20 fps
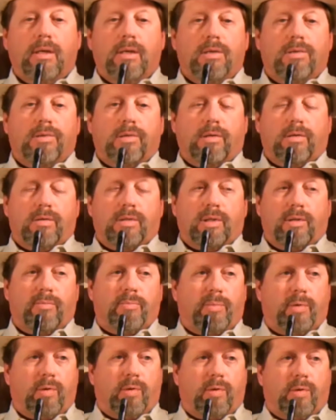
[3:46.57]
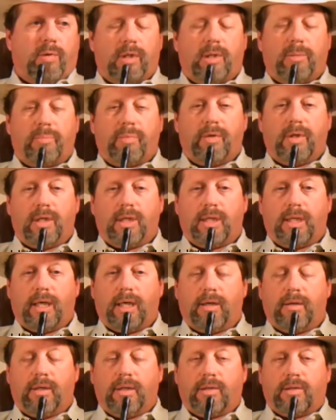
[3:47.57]
So it's important to put it
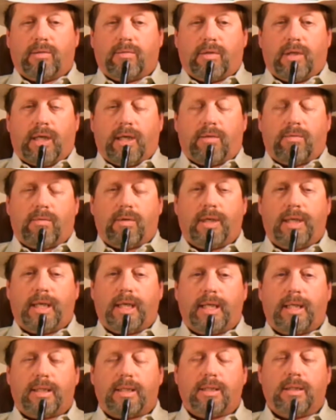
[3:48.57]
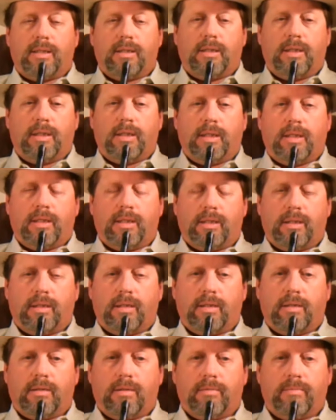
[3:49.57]
down at the right rate and
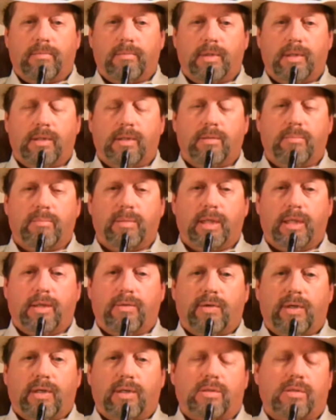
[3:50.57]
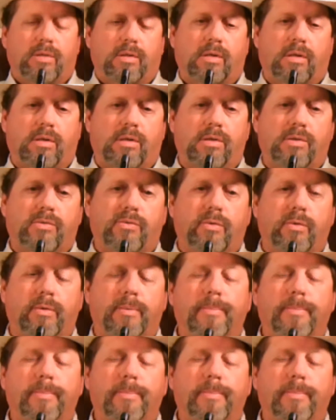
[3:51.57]
that the manufacturer calls for.